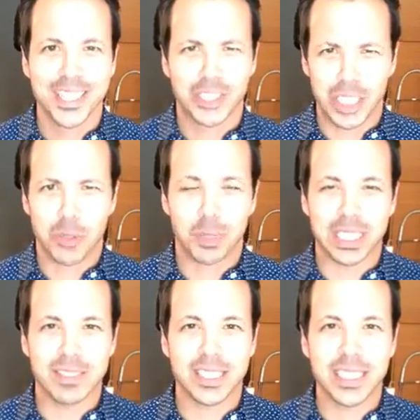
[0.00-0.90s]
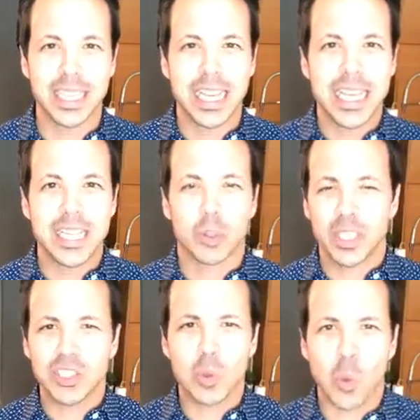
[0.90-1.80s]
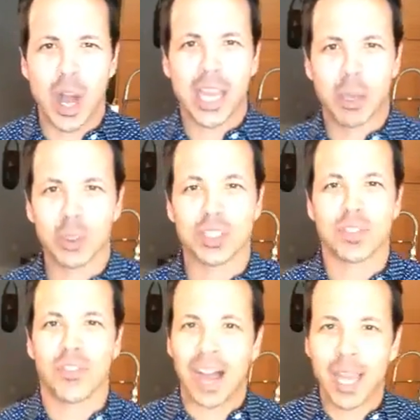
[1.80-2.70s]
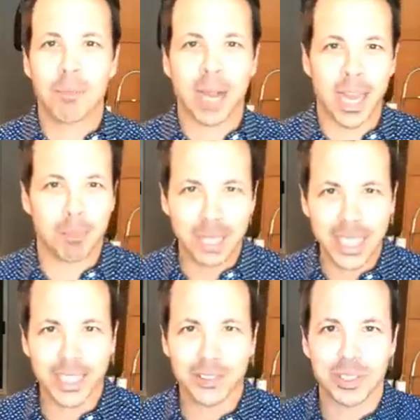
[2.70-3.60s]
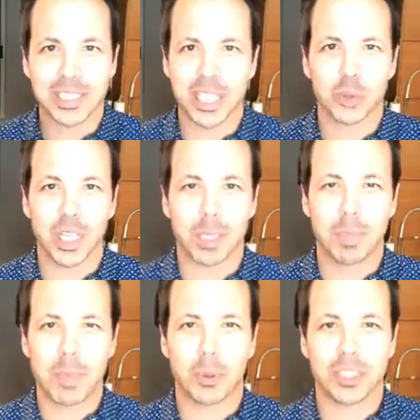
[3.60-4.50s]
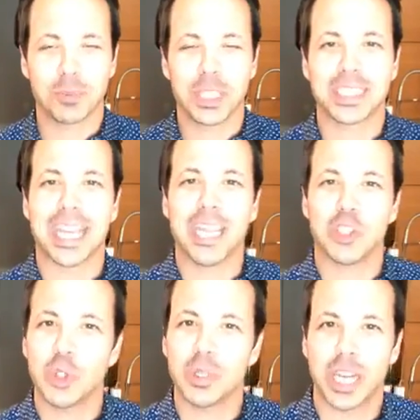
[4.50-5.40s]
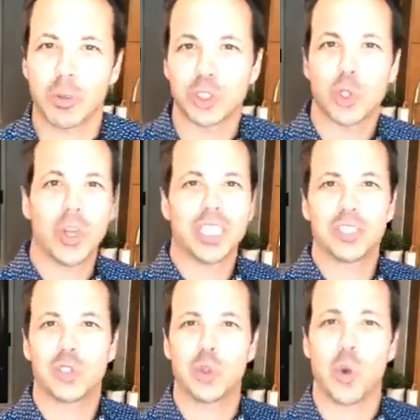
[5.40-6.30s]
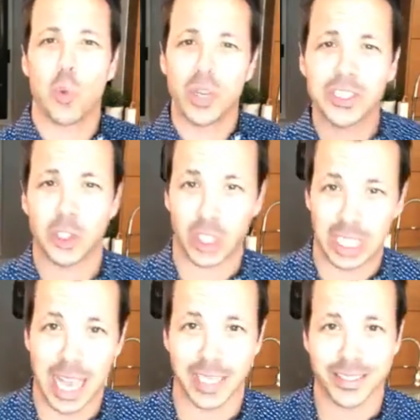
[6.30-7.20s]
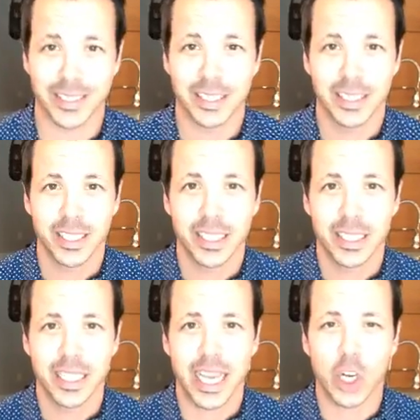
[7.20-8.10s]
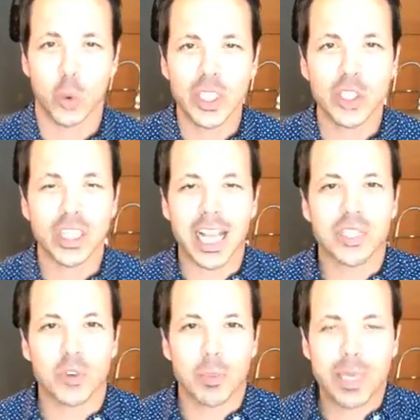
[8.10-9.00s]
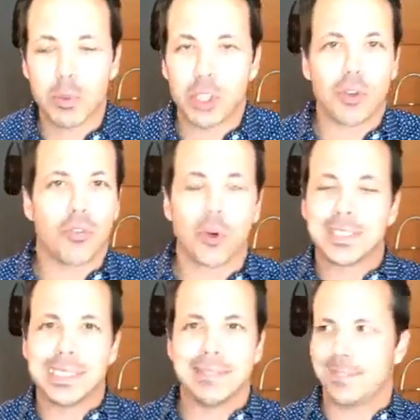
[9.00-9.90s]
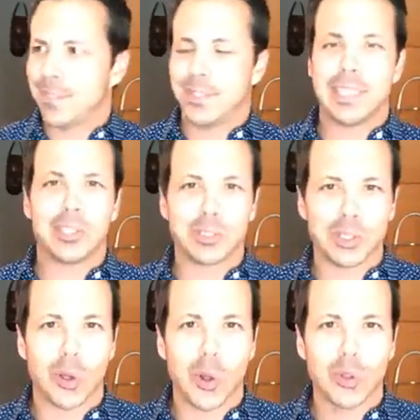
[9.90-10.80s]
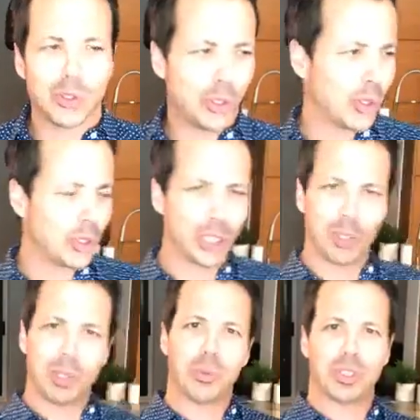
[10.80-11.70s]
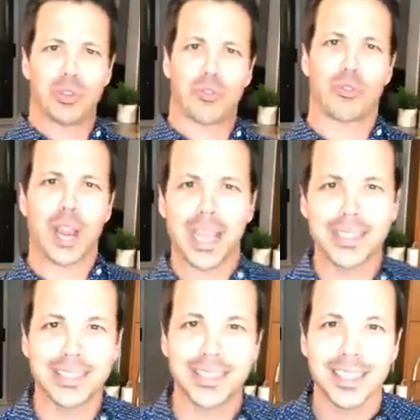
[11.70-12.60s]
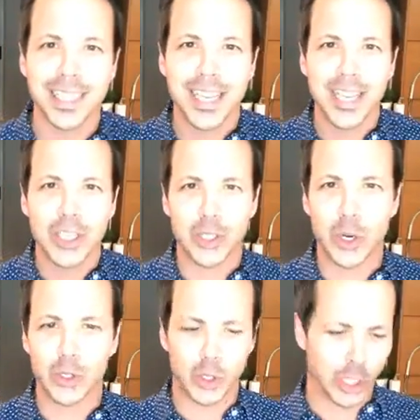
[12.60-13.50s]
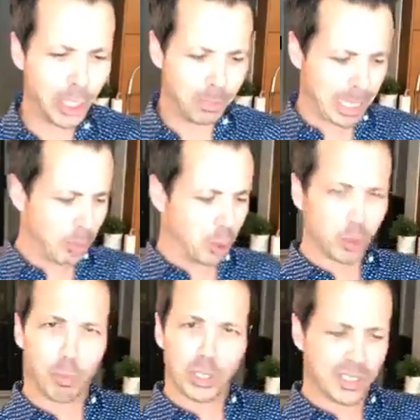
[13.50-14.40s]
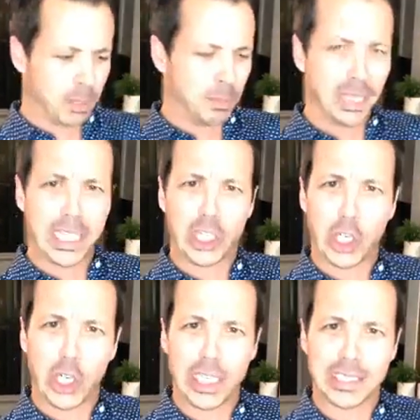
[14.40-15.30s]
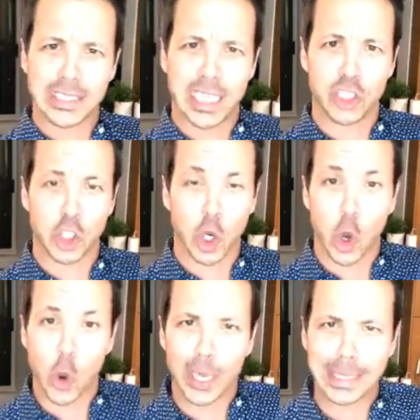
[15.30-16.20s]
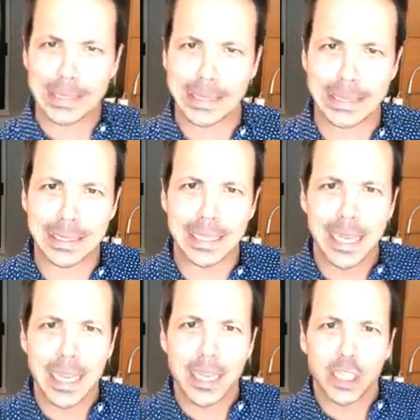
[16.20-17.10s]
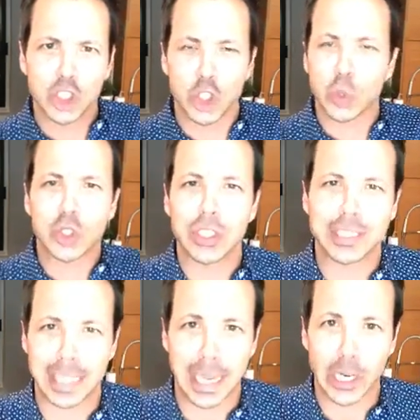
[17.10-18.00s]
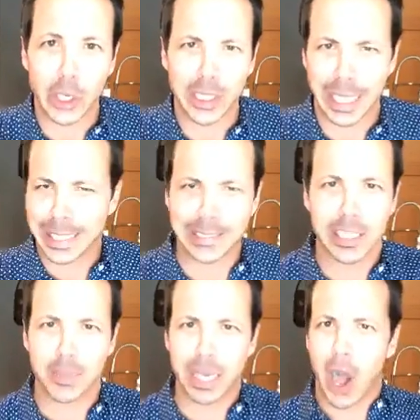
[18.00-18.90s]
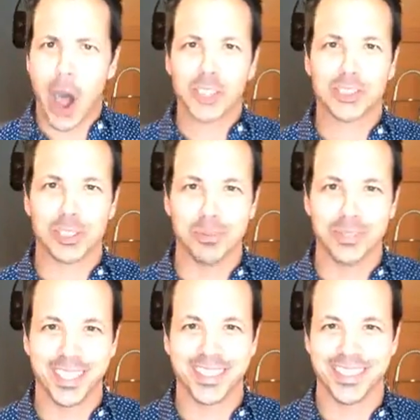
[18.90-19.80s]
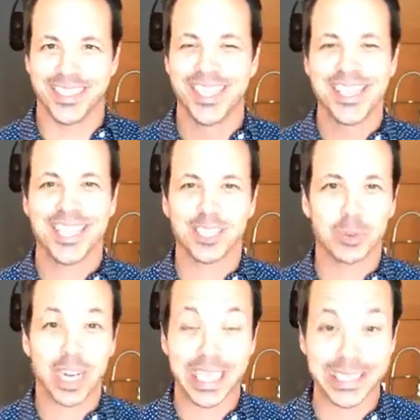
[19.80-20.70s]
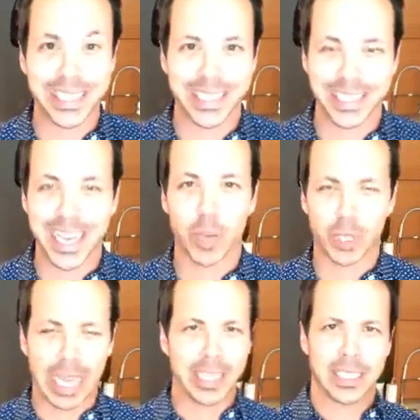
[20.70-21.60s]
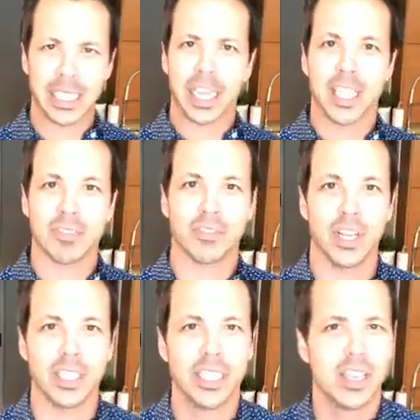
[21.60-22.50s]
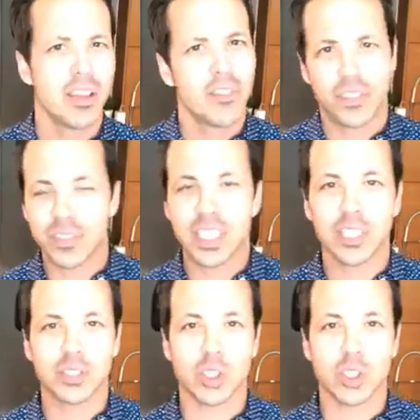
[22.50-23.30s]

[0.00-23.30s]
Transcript: Can you believe it? The reason why it was fine by me to sell toilet paper is because I knew that I was going into a winter class. And a winter class for me, when you're 14, 15 years old, you're going to be with your friends. You're going to be able to put some liquor inside your Oasis juice container. Like, it's going to be awesome. That's what I did. Yeah, we had a lot of fun. 15 years